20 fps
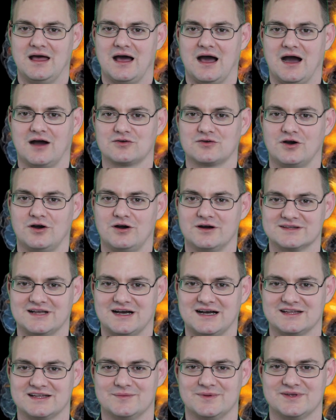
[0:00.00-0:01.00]
Alcohol
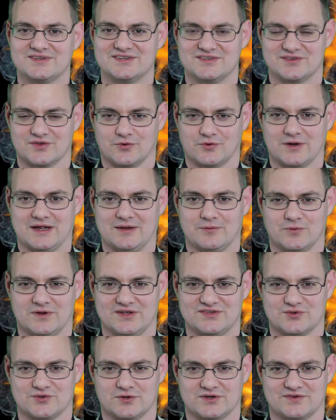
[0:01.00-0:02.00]
Anonymous is a great
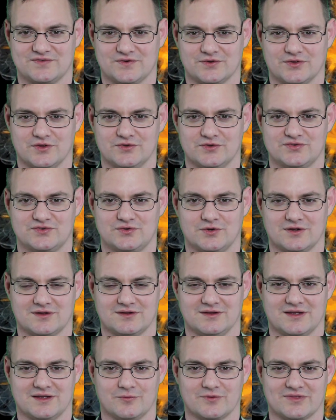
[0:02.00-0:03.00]
resource for those
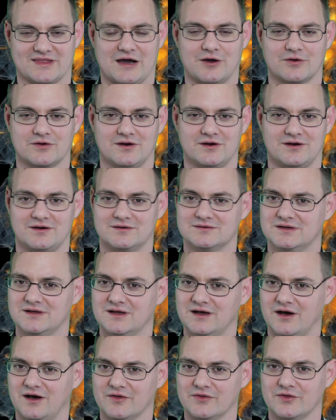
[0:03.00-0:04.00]
struggling with alcohol,
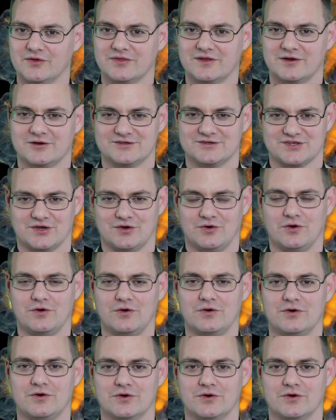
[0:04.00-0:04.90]
although there is a whole